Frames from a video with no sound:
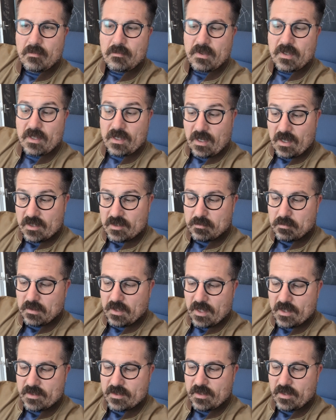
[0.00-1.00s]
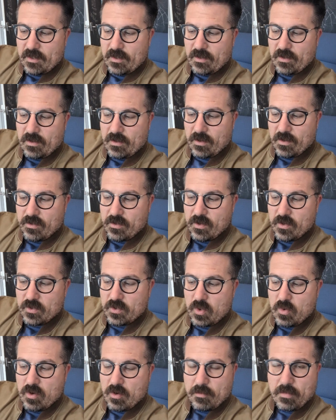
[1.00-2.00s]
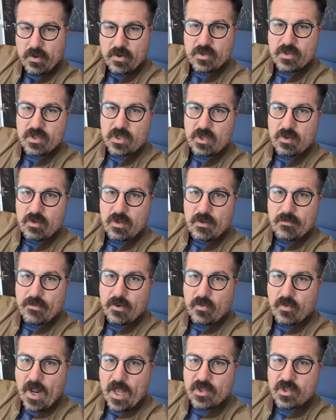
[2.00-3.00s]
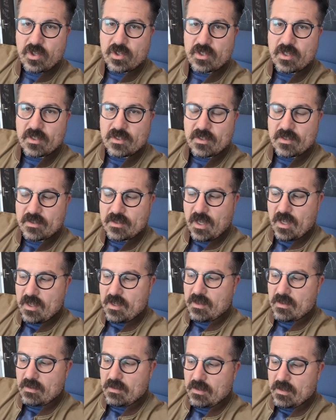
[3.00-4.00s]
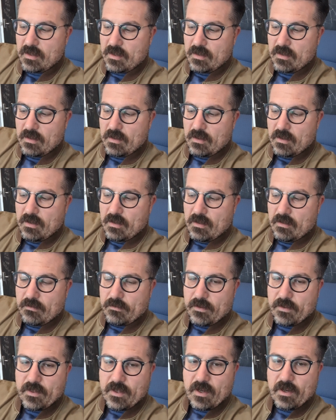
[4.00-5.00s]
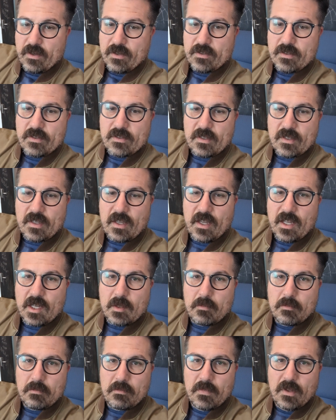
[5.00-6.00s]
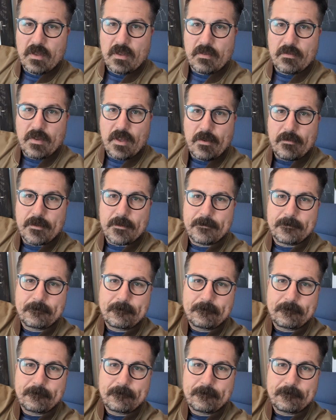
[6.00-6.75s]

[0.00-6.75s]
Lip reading: because blessed are those who are persecuted for righteousness' sake, for theirs is the kingdom of heaven.